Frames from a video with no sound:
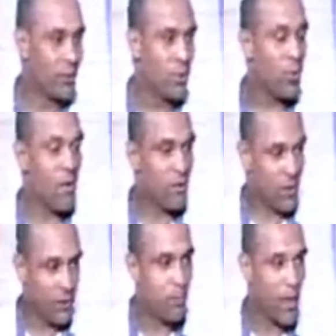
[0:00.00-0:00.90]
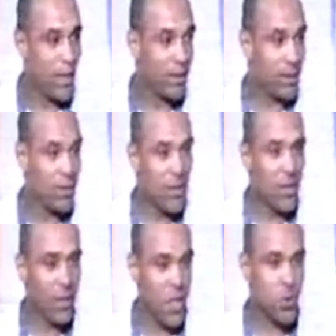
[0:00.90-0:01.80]
to have it planted here
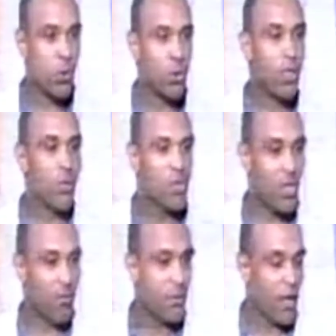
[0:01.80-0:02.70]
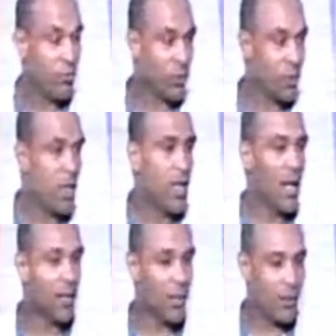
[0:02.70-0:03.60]
and here, so she will save the effort
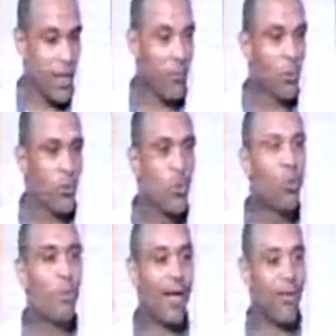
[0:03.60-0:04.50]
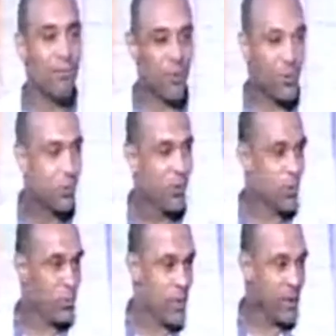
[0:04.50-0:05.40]
and the time to go back and forth
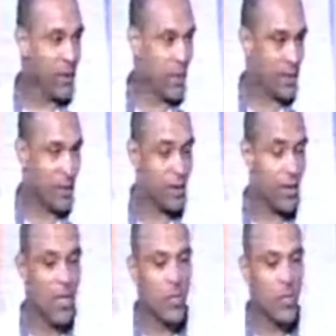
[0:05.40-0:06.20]
to bring the incense.